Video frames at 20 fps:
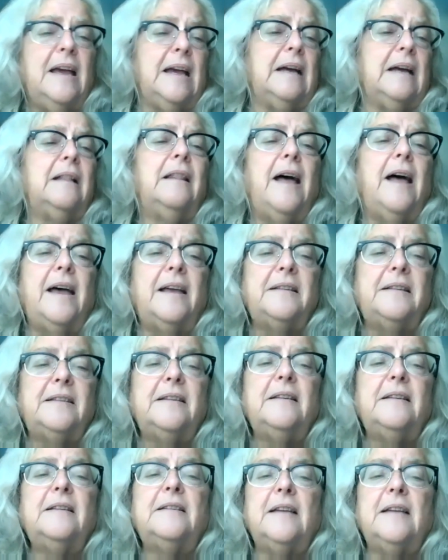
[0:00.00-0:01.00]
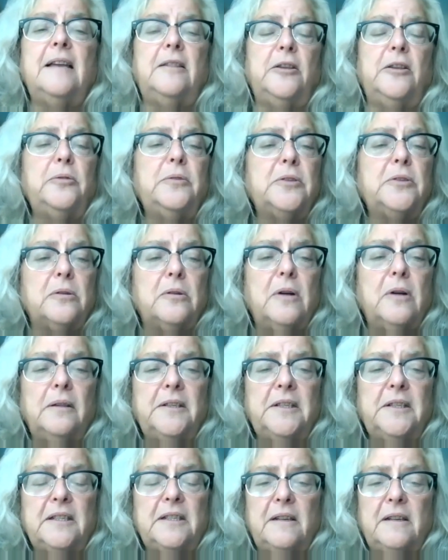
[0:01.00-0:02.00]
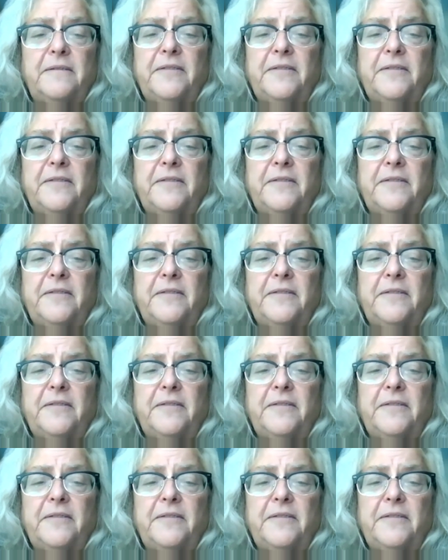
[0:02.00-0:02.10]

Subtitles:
and classes, and those are all listed